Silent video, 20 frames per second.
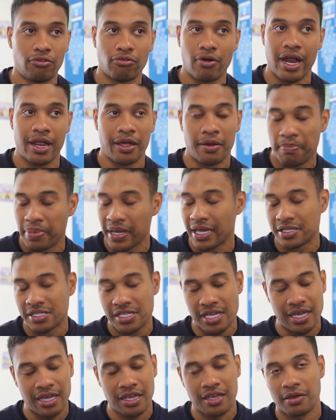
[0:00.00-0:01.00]
great, a big
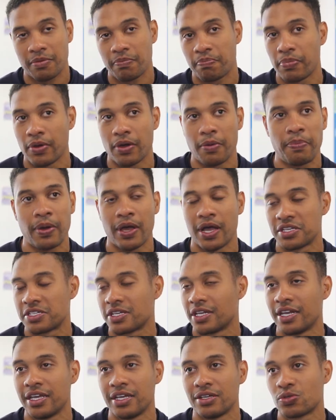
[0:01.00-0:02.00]
tick, but
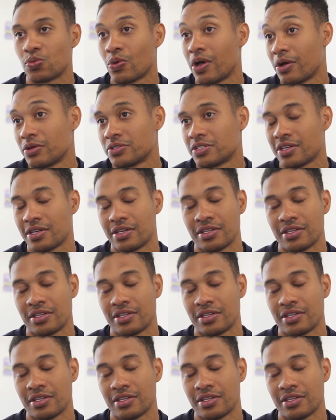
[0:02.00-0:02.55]
personally as well, mm.